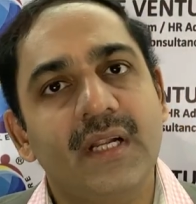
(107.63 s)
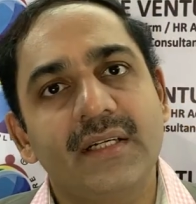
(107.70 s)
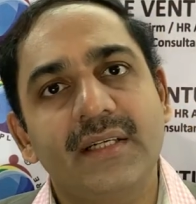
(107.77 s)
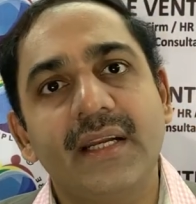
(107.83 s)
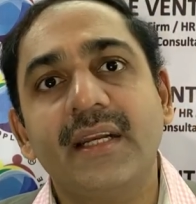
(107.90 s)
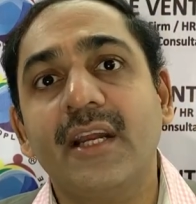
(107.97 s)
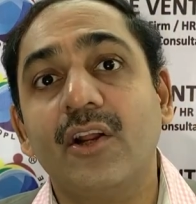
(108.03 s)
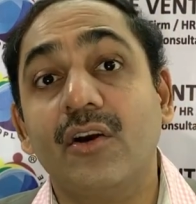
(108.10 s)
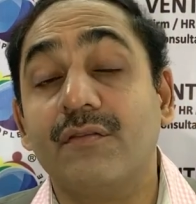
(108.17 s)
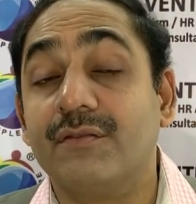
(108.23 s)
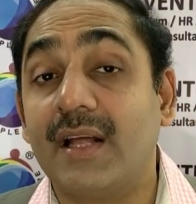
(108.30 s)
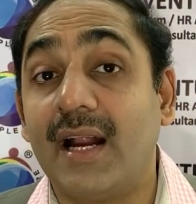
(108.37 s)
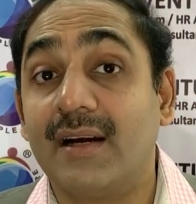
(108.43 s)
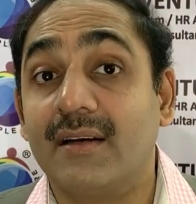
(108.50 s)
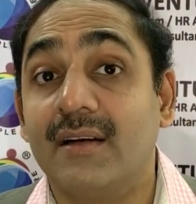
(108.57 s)
take care of
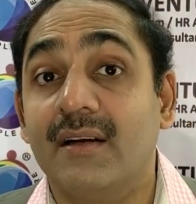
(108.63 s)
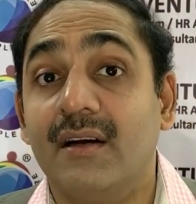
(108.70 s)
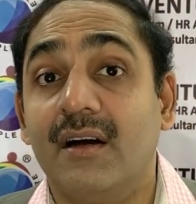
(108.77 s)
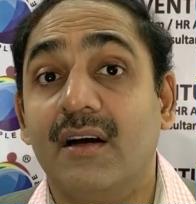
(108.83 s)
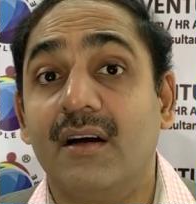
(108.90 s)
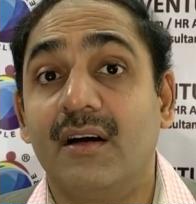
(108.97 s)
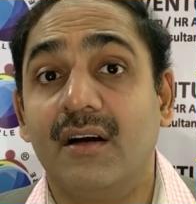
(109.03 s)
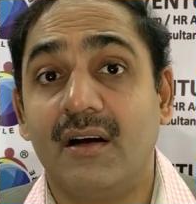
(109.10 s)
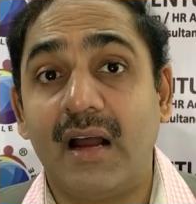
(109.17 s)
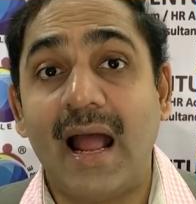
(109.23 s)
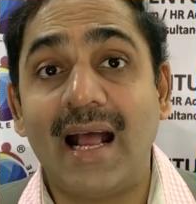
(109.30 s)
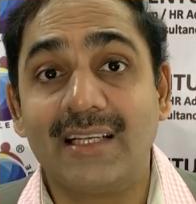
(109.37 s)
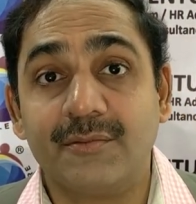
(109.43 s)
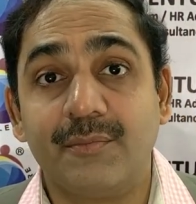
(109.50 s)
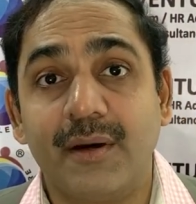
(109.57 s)
that
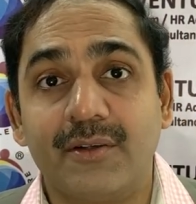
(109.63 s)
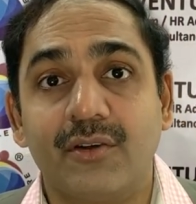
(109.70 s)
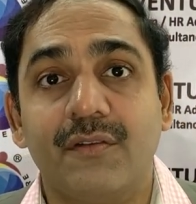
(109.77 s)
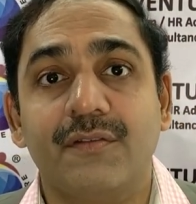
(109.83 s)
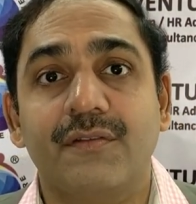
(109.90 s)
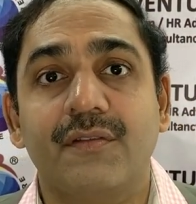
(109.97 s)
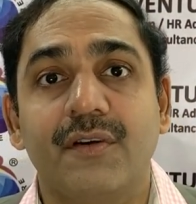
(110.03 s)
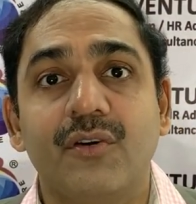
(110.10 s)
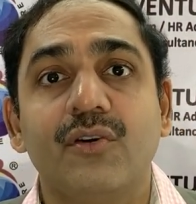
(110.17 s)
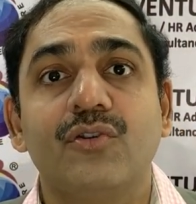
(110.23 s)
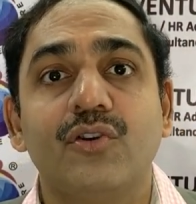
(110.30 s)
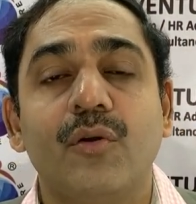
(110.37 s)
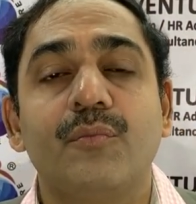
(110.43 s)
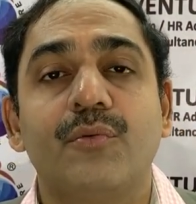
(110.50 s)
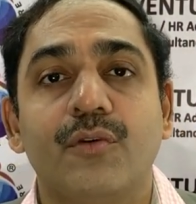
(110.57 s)
aspect of
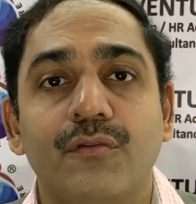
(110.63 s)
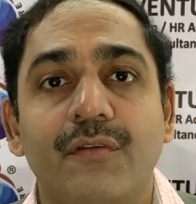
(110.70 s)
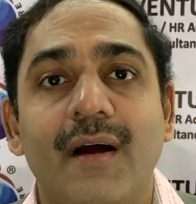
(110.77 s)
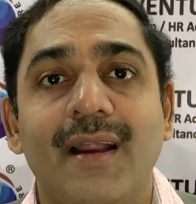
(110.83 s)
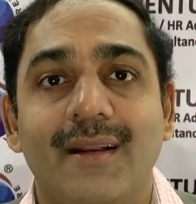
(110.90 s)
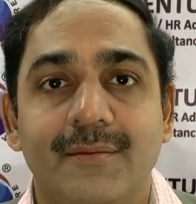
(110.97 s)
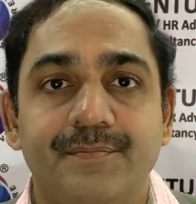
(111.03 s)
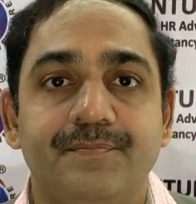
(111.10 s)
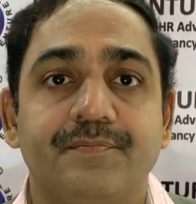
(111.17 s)
your profile.